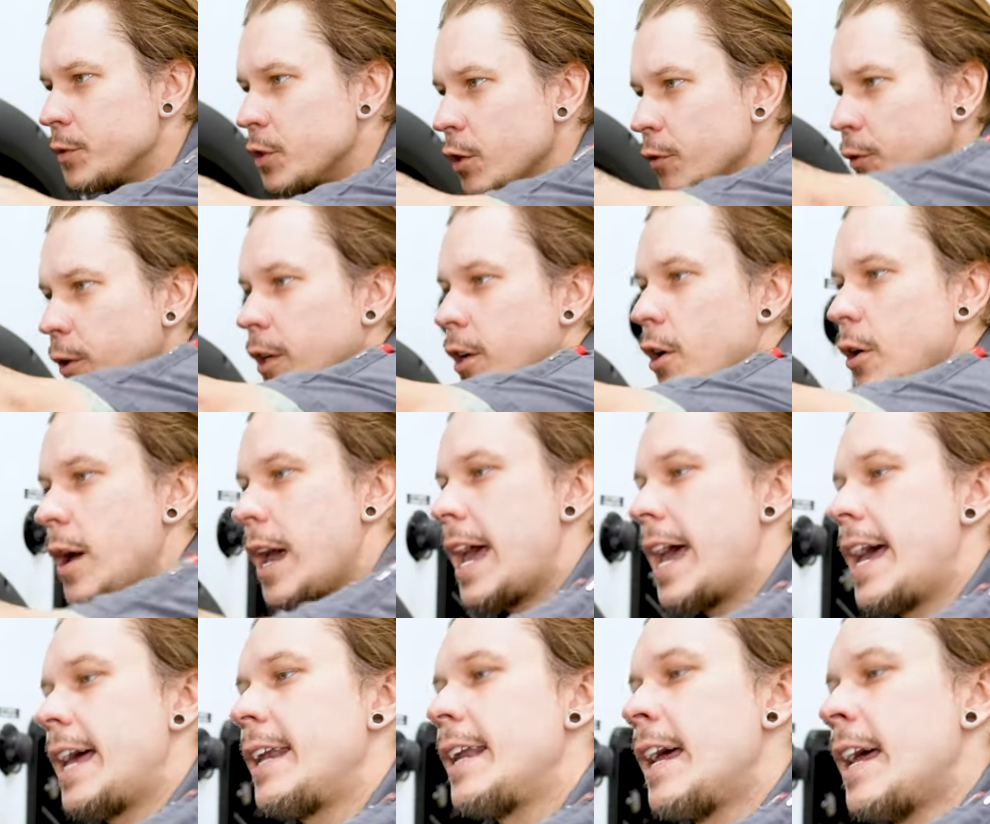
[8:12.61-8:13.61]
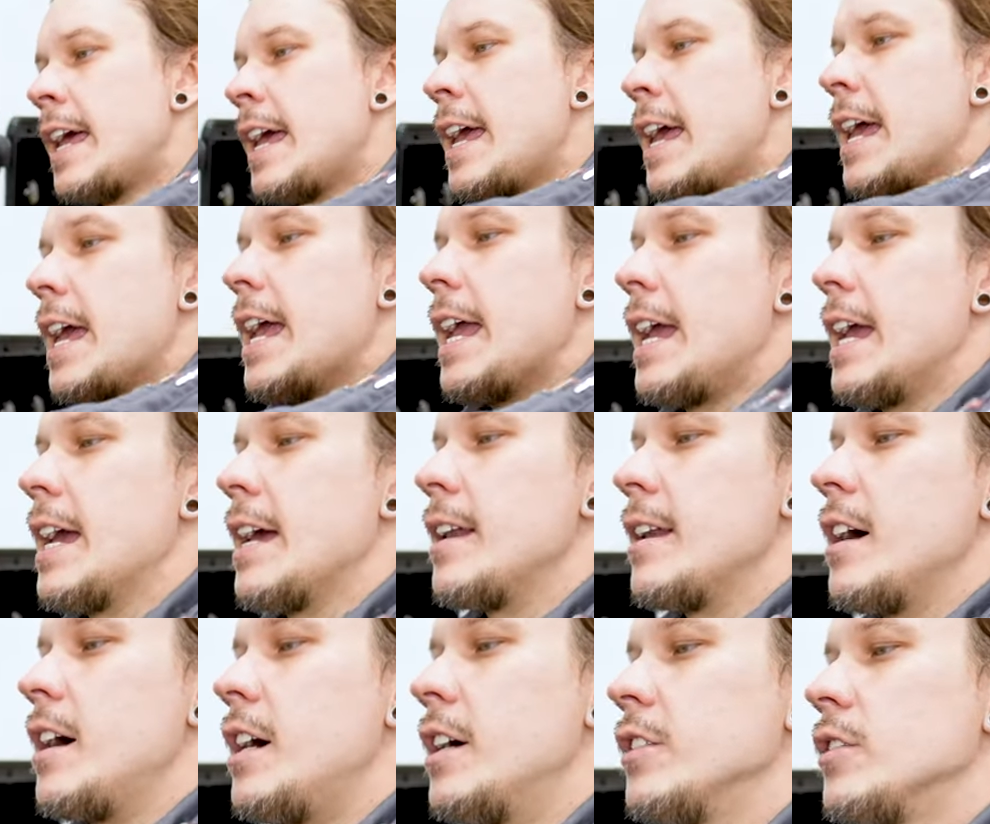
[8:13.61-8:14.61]
So if we go ahead
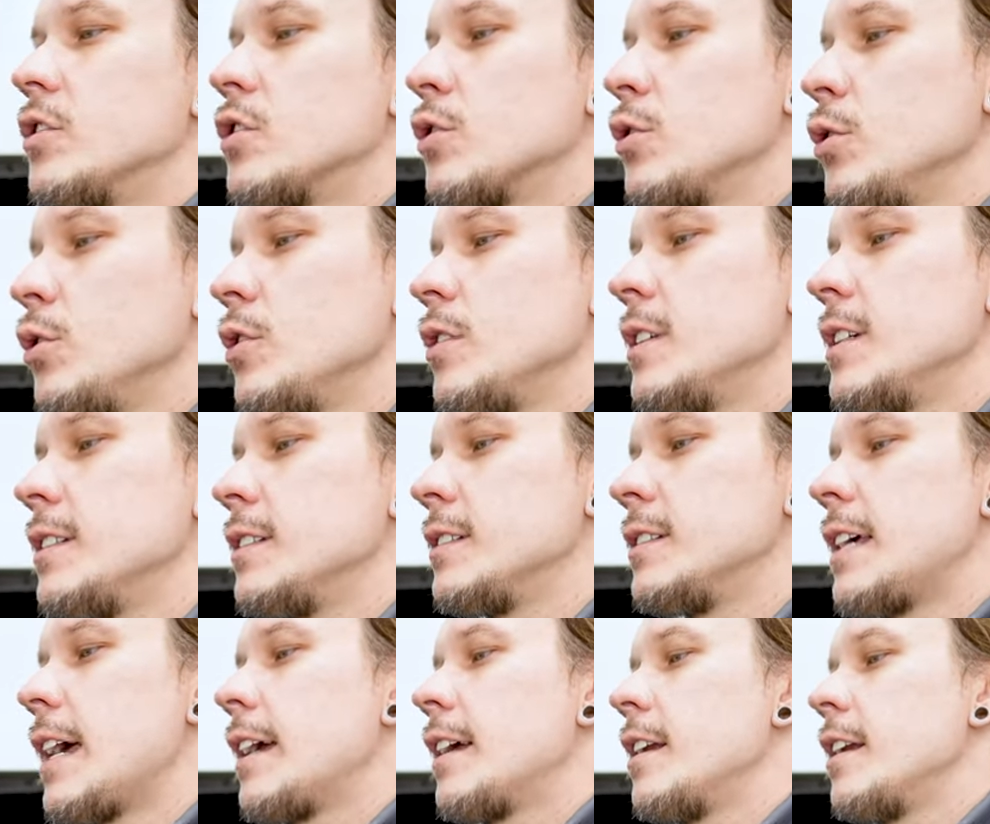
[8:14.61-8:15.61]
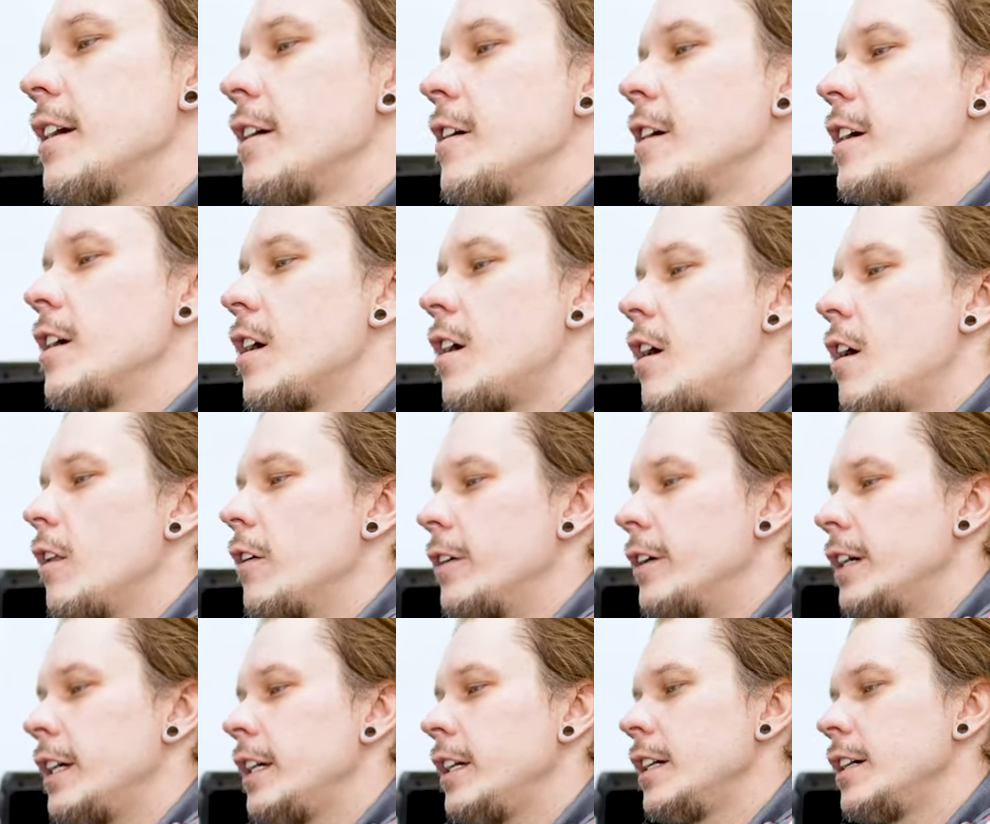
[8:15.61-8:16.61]
and unscrew this secondary collar
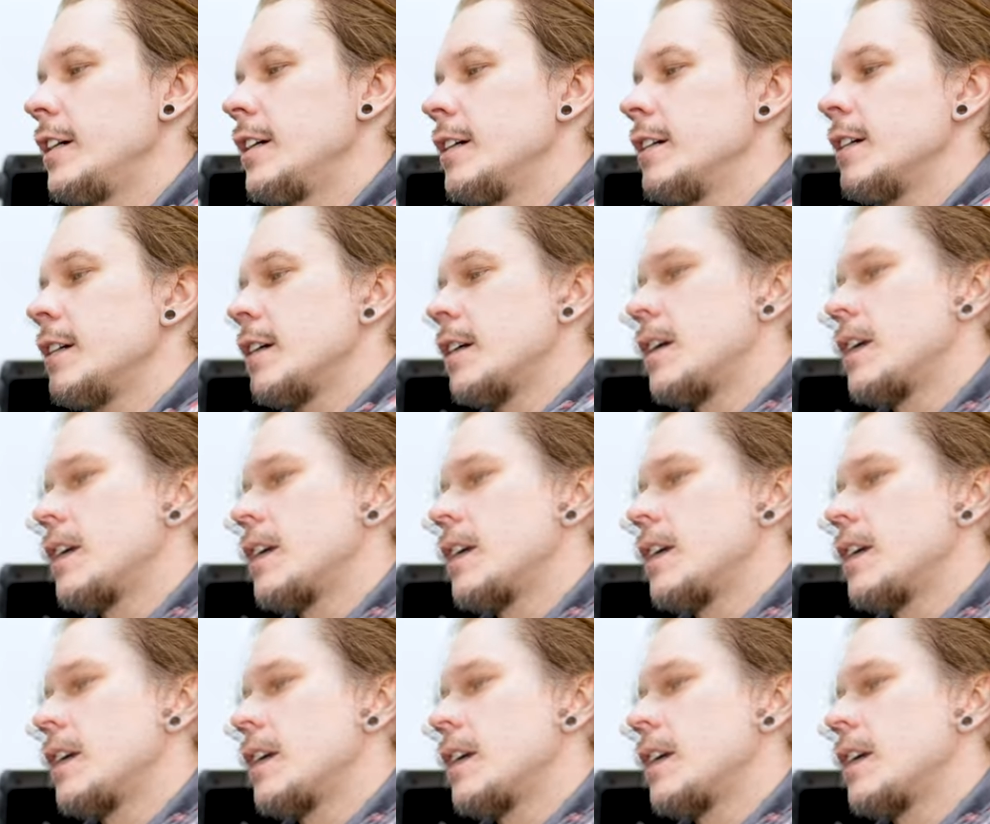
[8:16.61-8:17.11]
here,